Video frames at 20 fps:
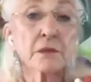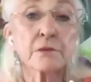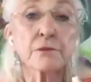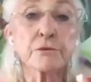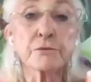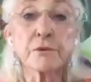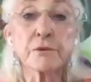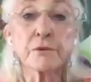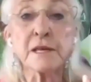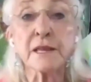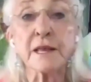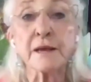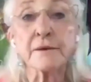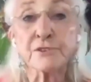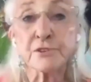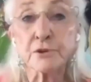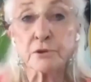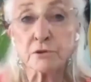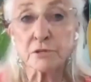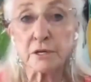3,
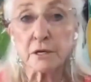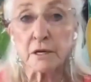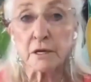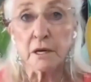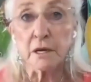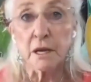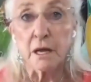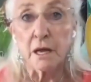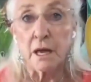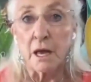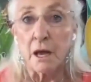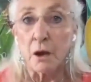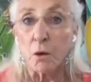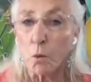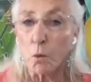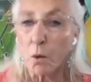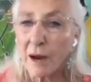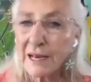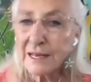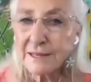left shoulder.
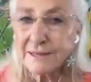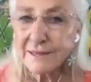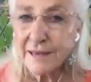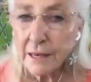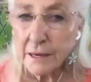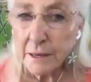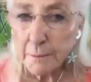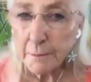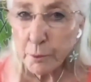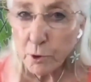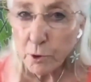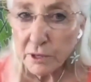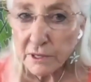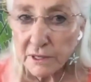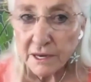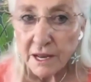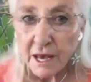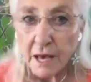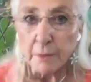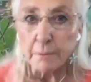Why is that
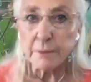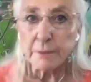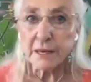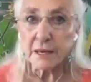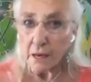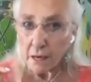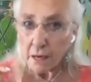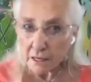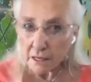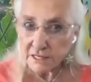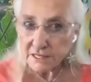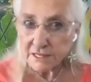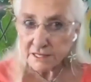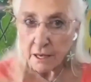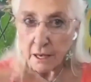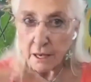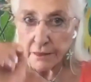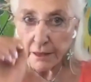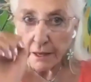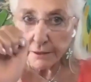important? Because
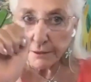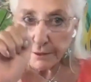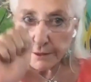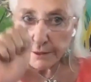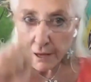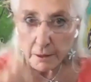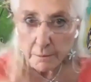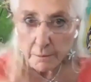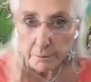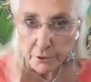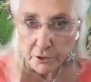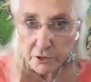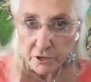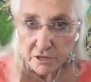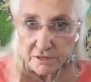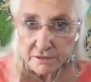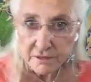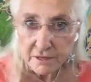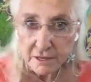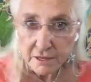the
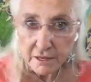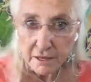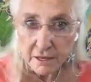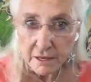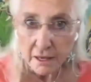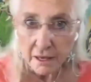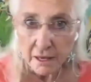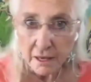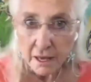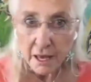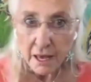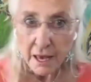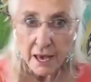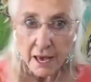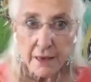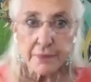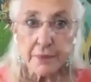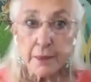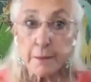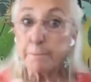numbers
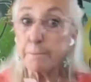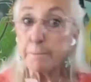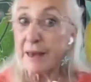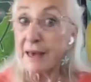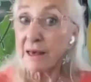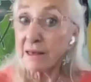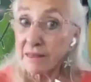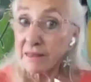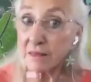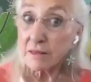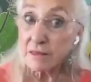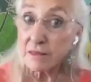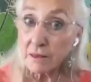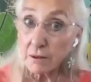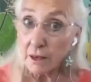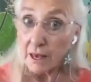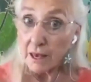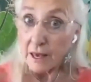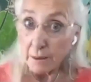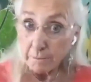and the
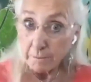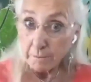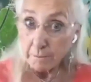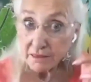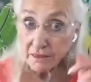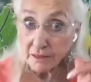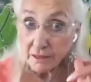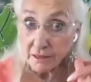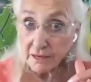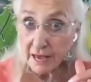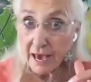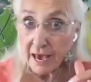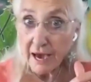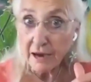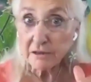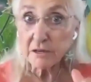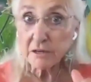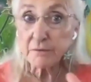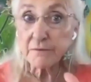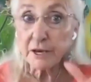method
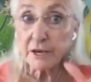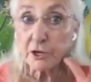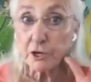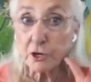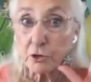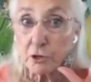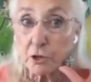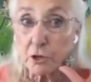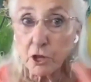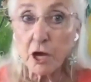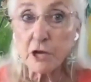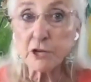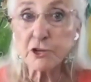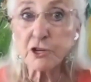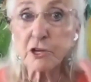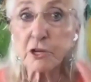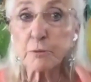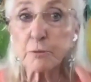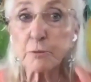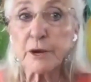activate your
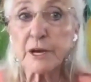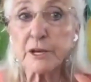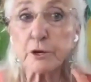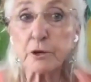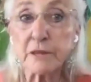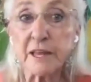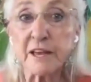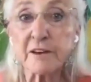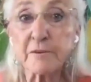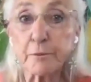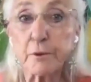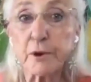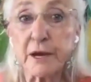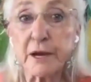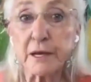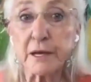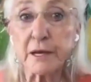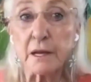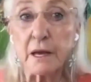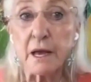logical brain, your left
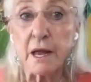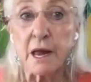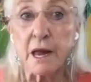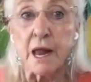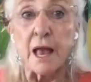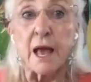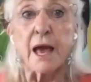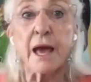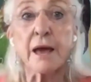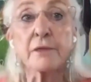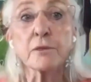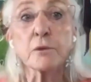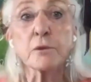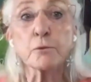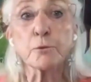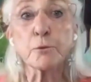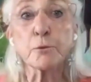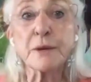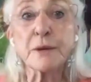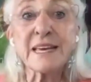brain. And the
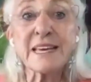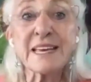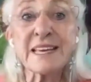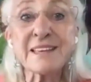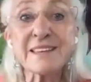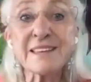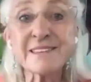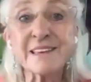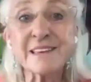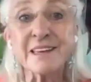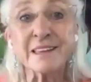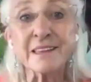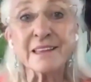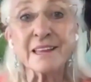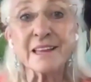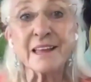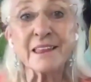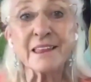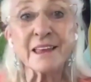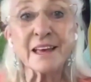
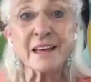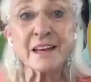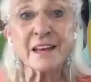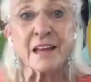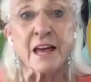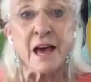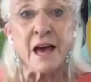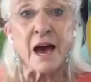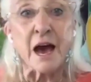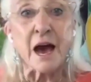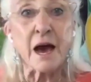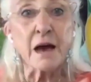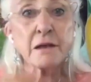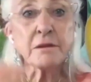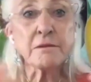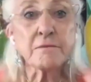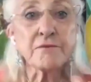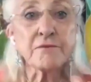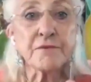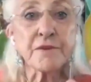reason that
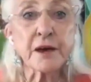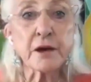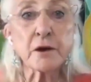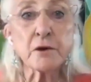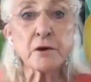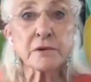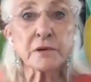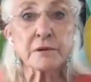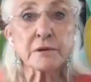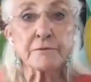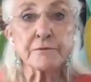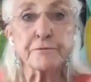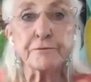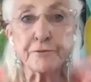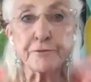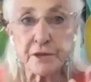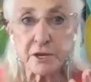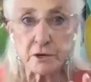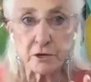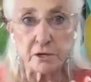unfounded
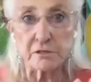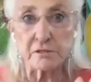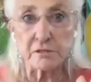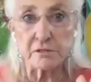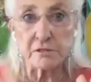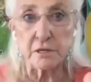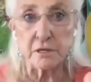fears,